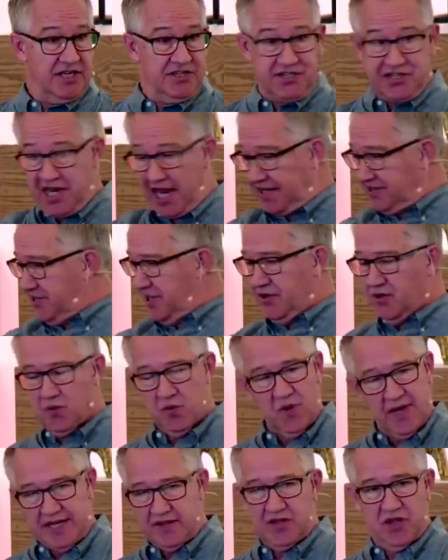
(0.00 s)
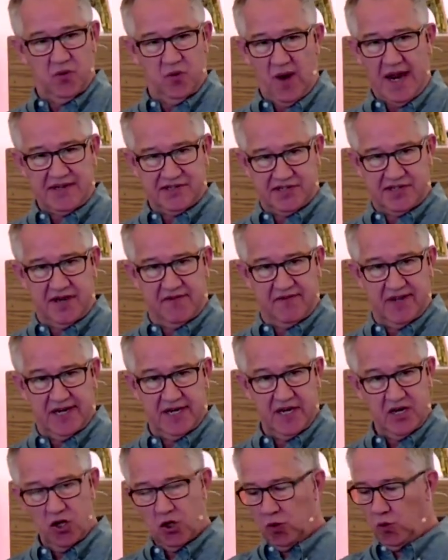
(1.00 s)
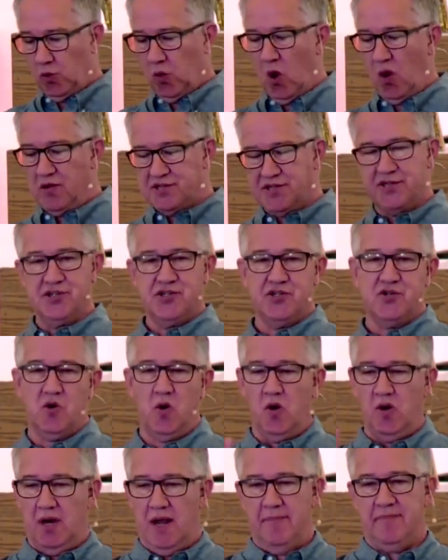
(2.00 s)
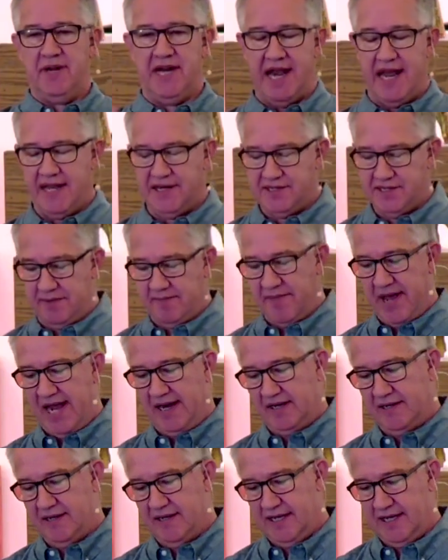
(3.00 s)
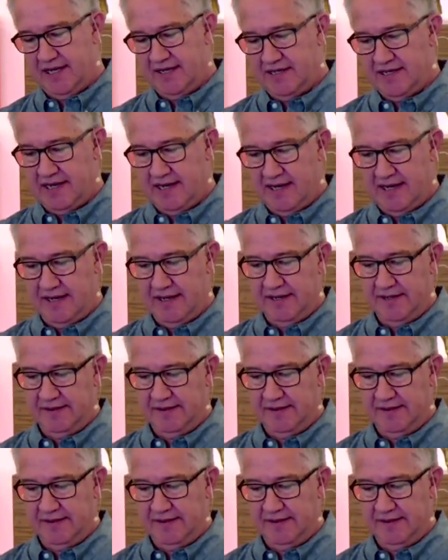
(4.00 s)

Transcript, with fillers: doesn't read the rest of it, rolls the scroll up and hands it back to the attendant.